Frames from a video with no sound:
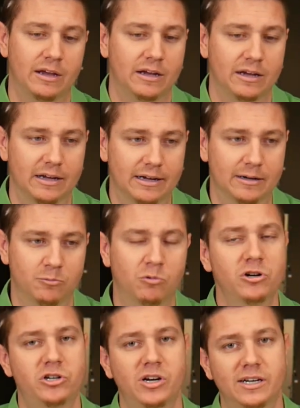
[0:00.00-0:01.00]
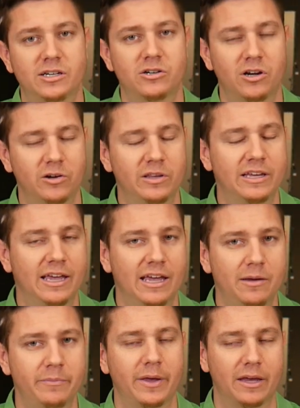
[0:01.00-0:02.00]
once you get to know the
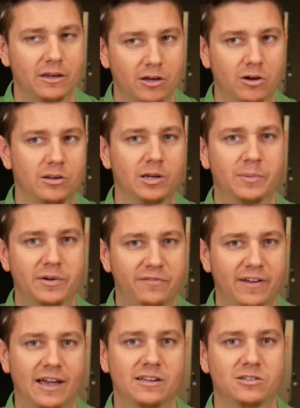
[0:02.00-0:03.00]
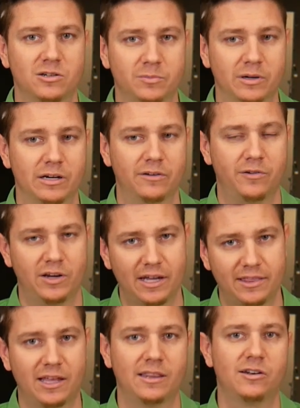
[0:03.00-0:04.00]
game, it can go a little bit faster, but if you get
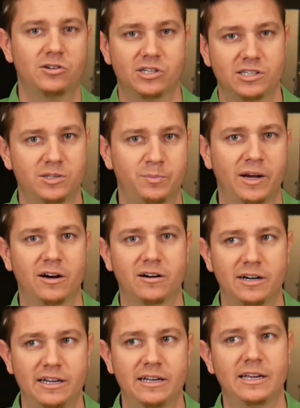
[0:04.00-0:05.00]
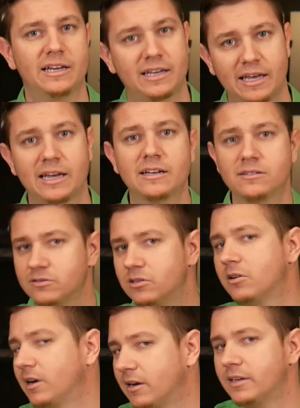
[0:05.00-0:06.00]
that little disparity, it can
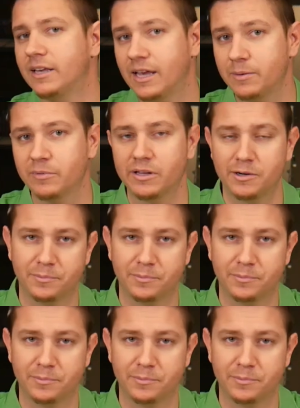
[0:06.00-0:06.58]
slow down the game a little